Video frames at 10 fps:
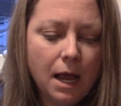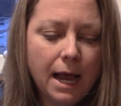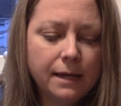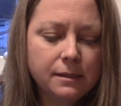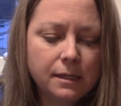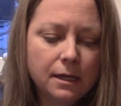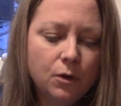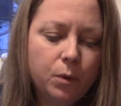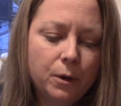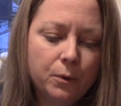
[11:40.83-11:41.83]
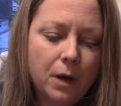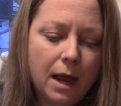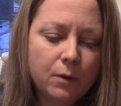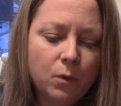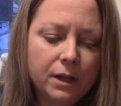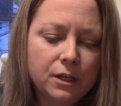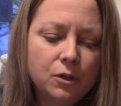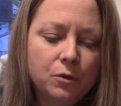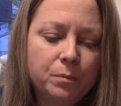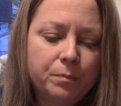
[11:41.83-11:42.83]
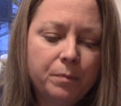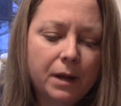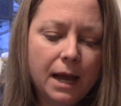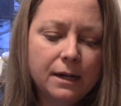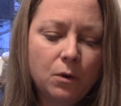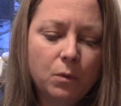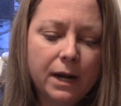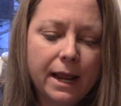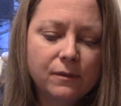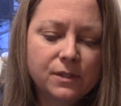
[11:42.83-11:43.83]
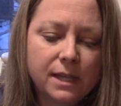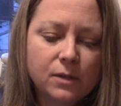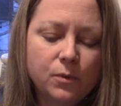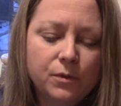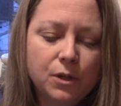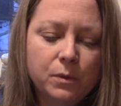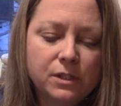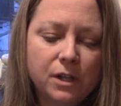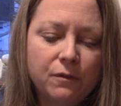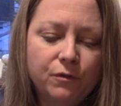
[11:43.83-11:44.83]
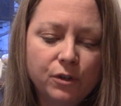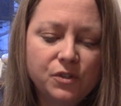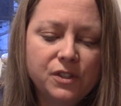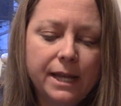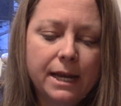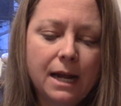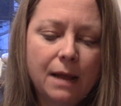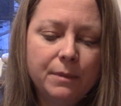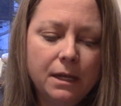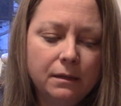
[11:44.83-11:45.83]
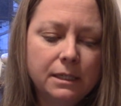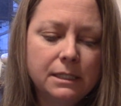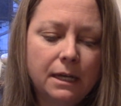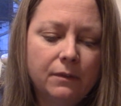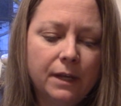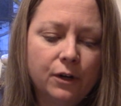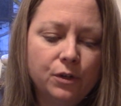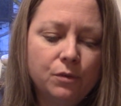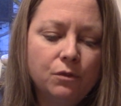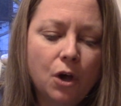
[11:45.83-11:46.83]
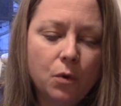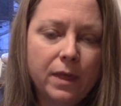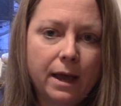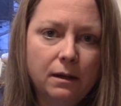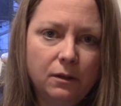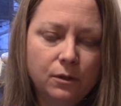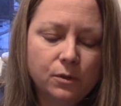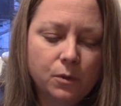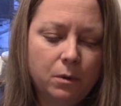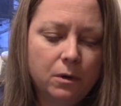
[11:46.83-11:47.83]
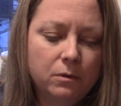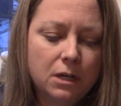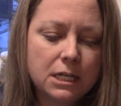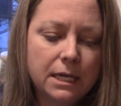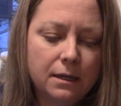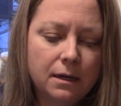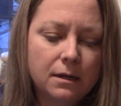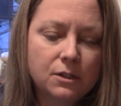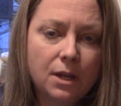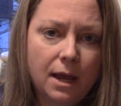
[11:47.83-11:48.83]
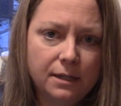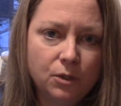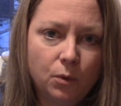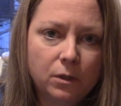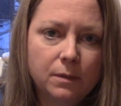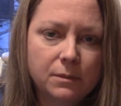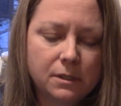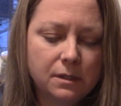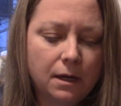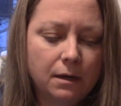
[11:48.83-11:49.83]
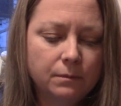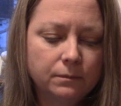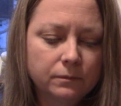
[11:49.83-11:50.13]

I said, quote, "I want you, but I don't want to have sex with you. It's our first date. I'm healing down there. You know that," close quote. Again, I told him to stop.